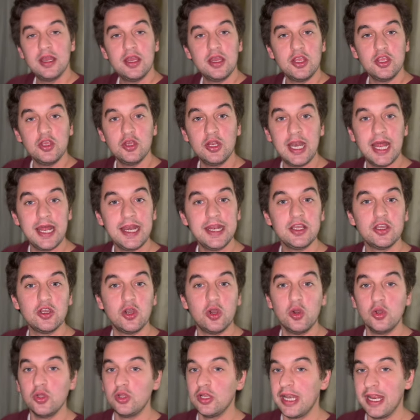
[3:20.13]
You let it
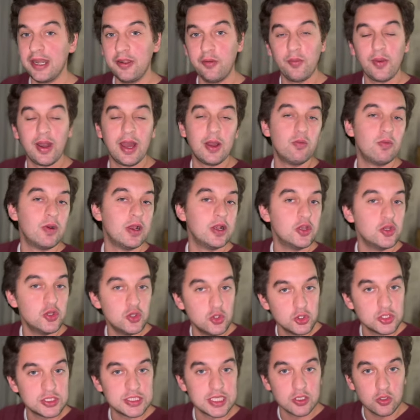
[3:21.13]
go, you let it run while you
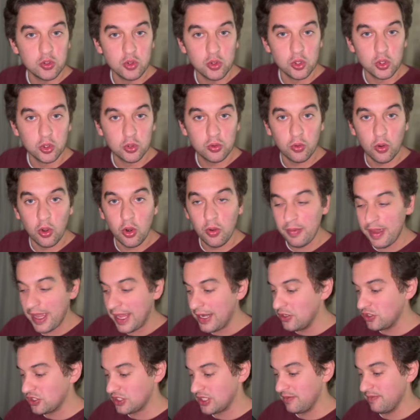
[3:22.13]
use the Google Chrome and
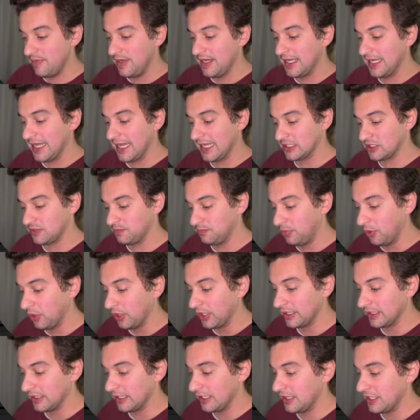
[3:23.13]
you simply get
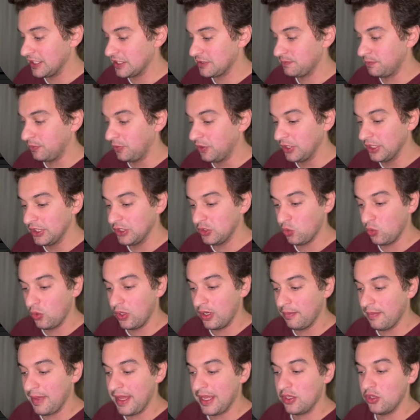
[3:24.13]
point. This point will
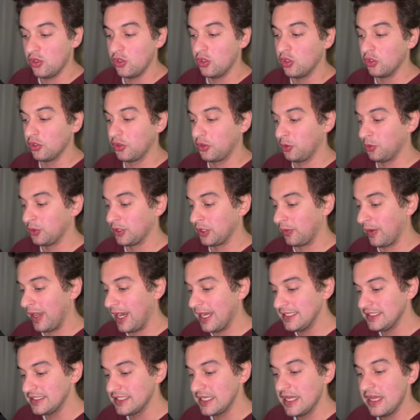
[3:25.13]
make you go through the
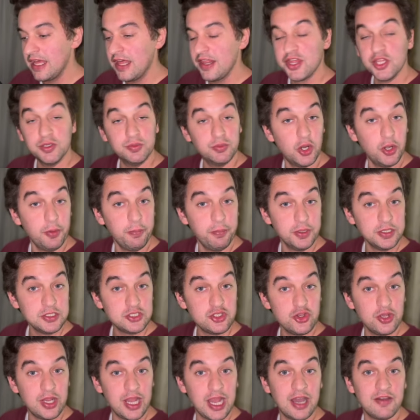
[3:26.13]
ranks. The more points
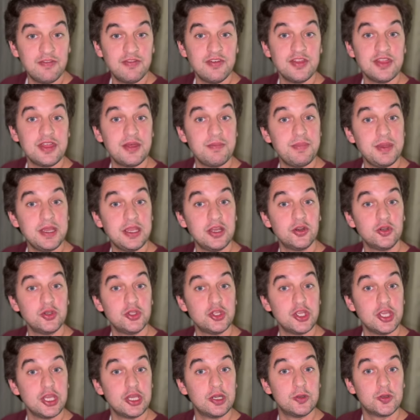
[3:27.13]
you have, the bigger
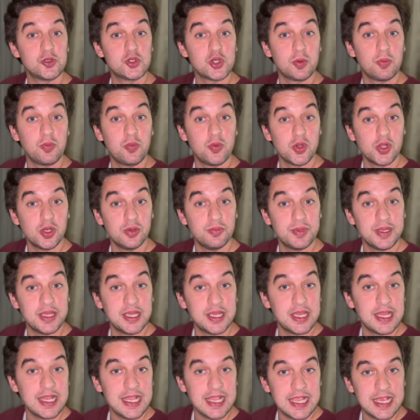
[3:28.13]
the airdrop will
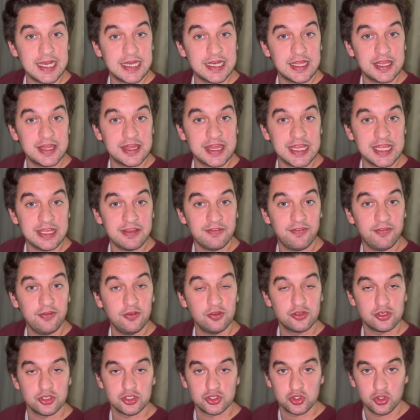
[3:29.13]
be in the
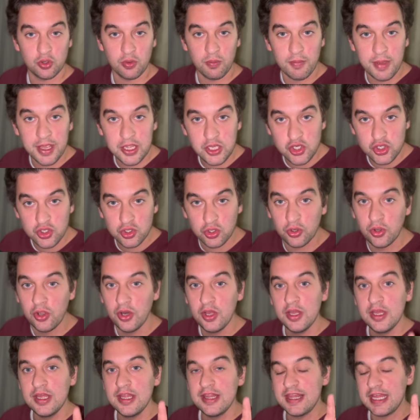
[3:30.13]
future. So make sure
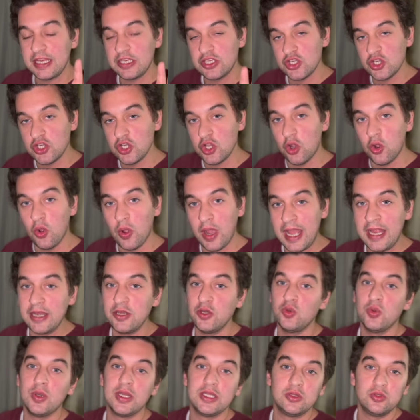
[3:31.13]
that you go and
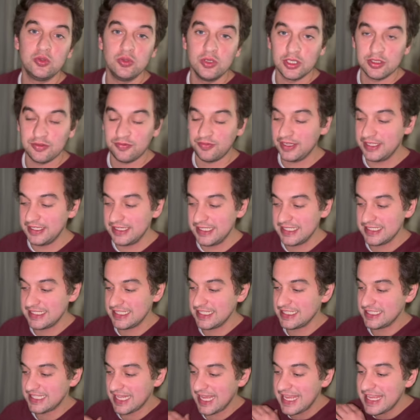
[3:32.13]
do it. Do not fail. This
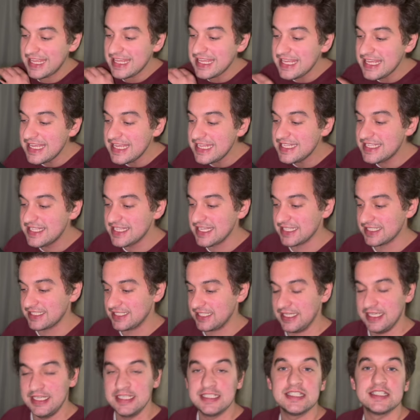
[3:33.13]
is the easiest,
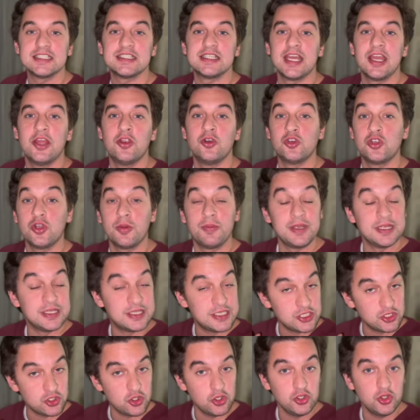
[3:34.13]
easiest airdrop. It
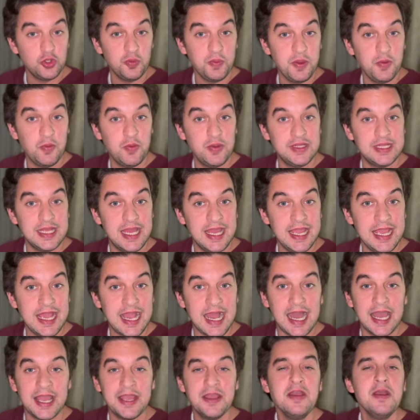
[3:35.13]
is going to be with
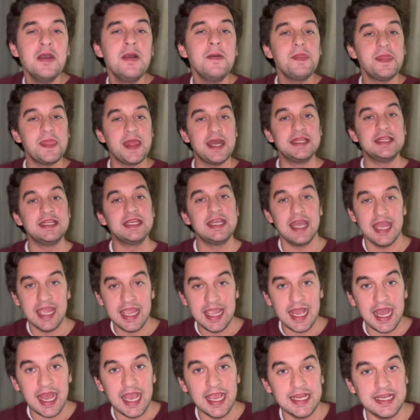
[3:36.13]
AI and the
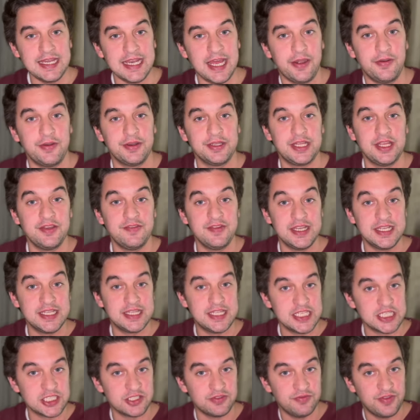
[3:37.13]
AI narrative. It
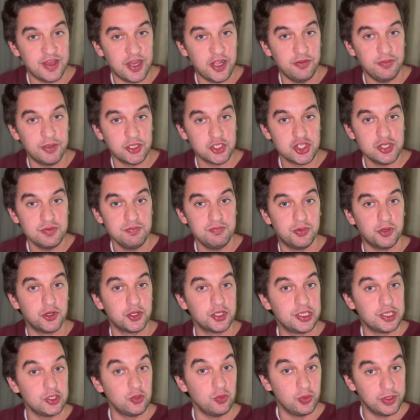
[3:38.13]
is very much
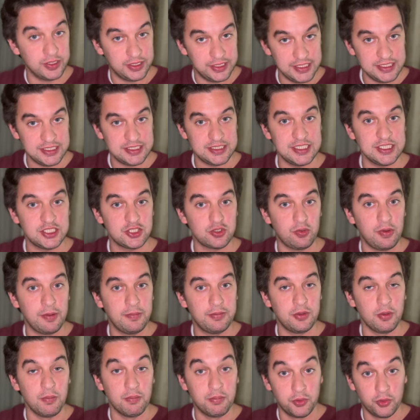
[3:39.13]
important with this, this
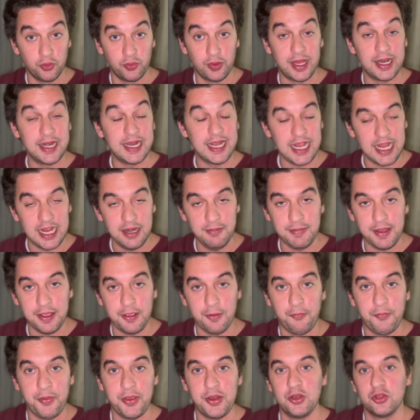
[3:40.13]
crypto bull run, in my
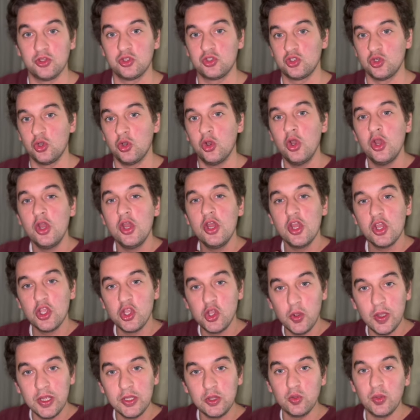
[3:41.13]
opinion. So
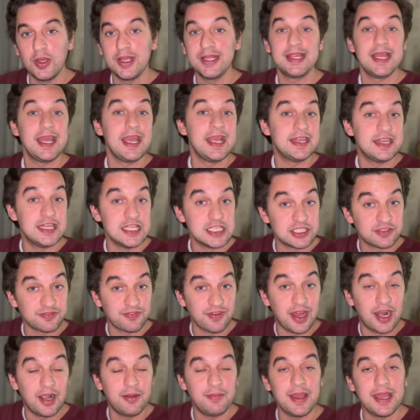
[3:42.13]
go and do it. It is
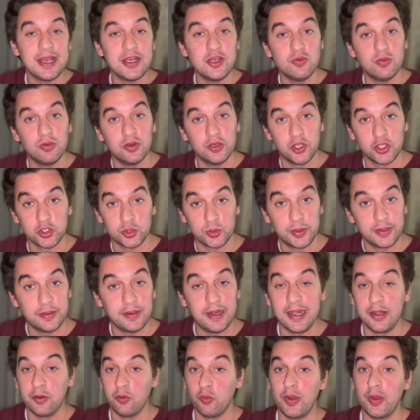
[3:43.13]
farm and you will not regret it.